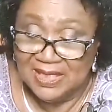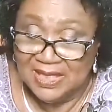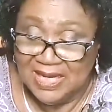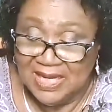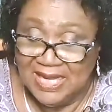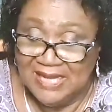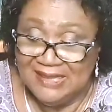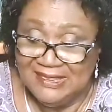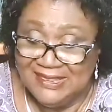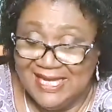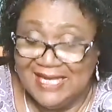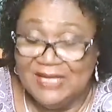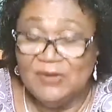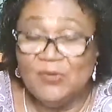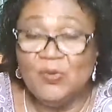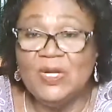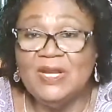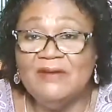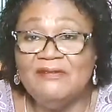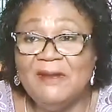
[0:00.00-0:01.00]
And then
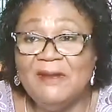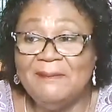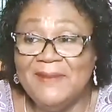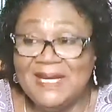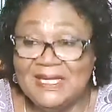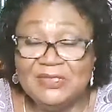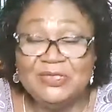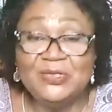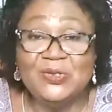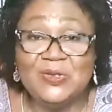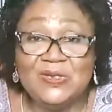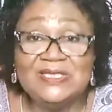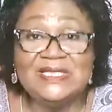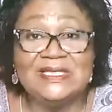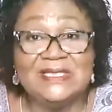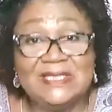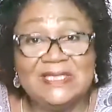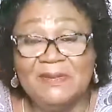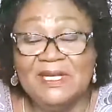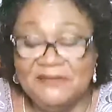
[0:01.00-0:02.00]
one of her mentors, is
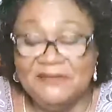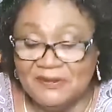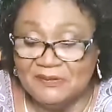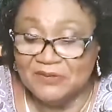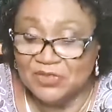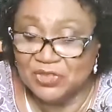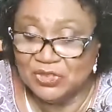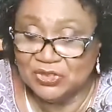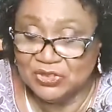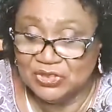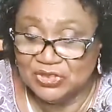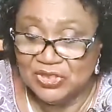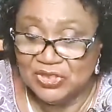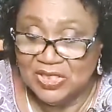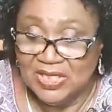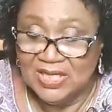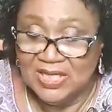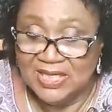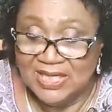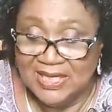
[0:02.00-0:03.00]
somebody from church,
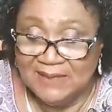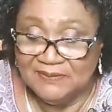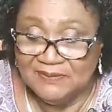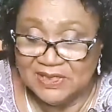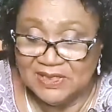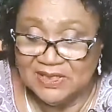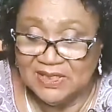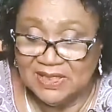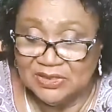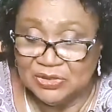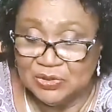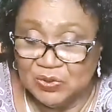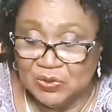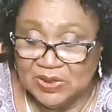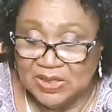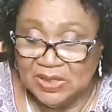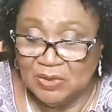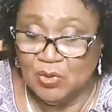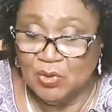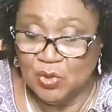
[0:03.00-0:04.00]
came to her and told
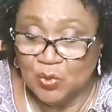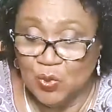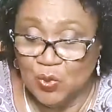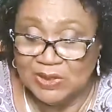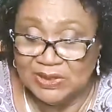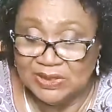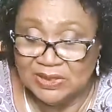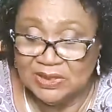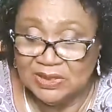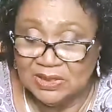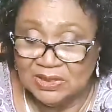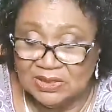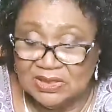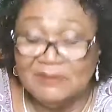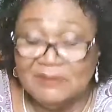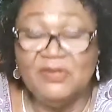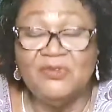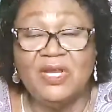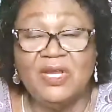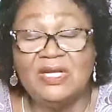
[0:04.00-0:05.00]
her God wanted her to
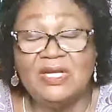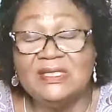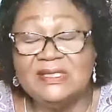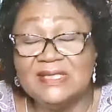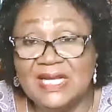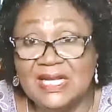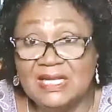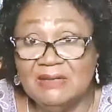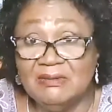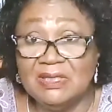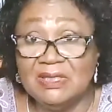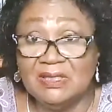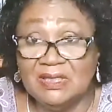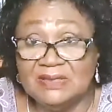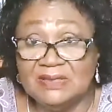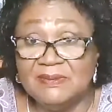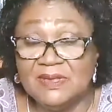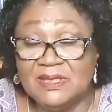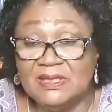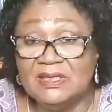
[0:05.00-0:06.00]
be reconciled with her
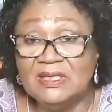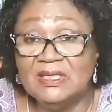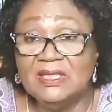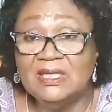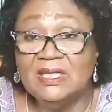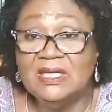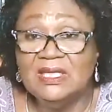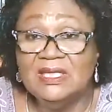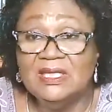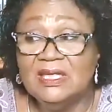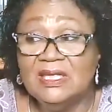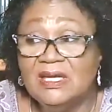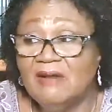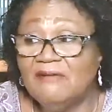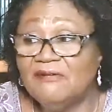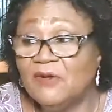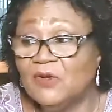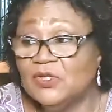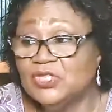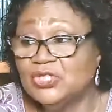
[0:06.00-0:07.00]
husband.
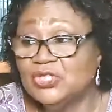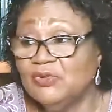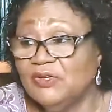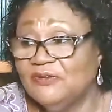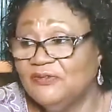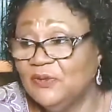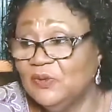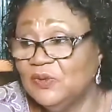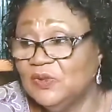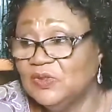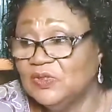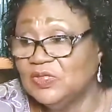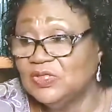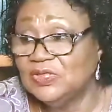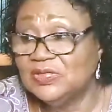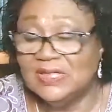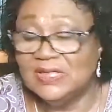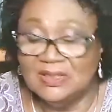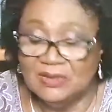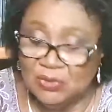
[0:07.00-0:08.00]
Of course, she refused. She
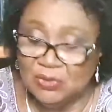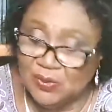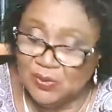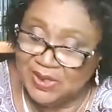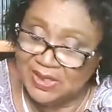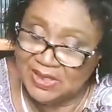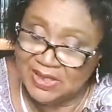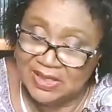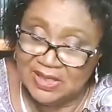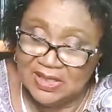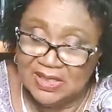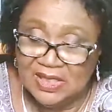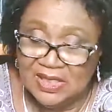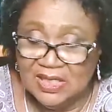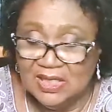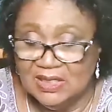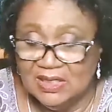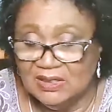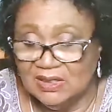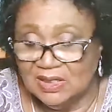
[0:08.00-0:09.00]
said, No way,
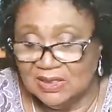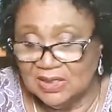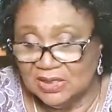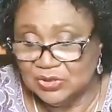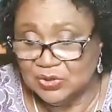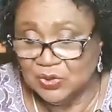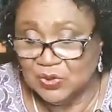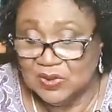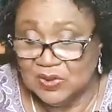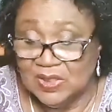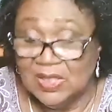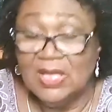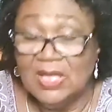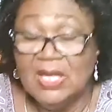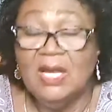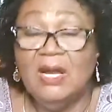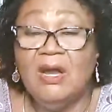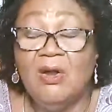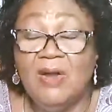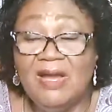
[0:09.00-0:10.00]
not at all.
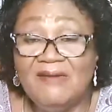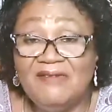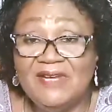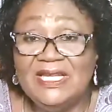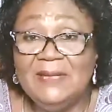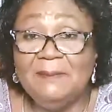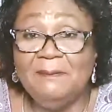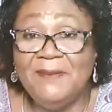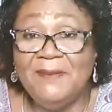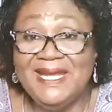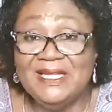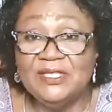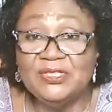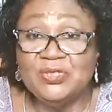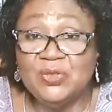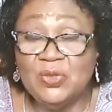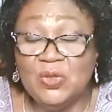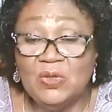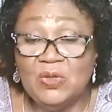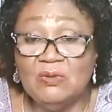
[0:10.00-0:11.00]
However, the
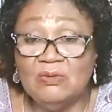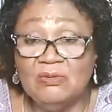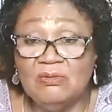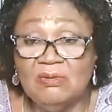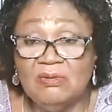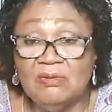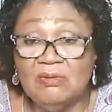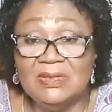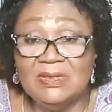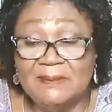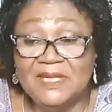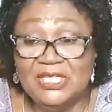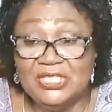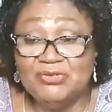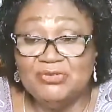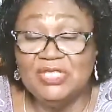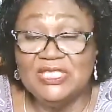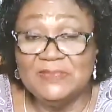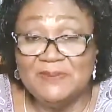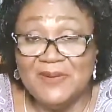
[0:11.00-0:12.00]
mentor, who was somebody she
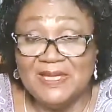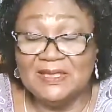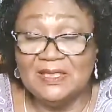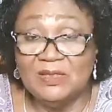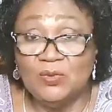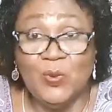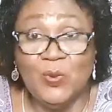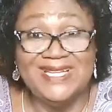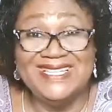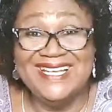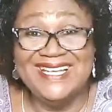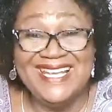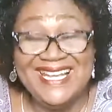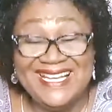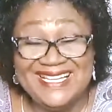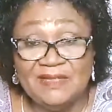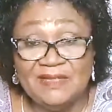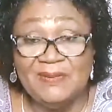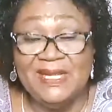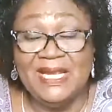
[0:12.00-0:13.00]
respected, went
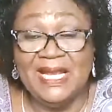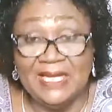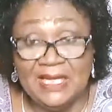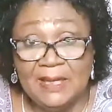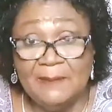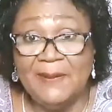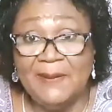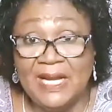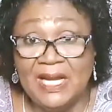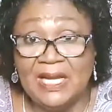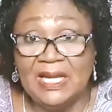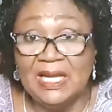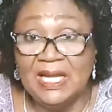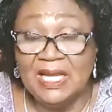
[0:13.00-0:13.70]
ahead behind her back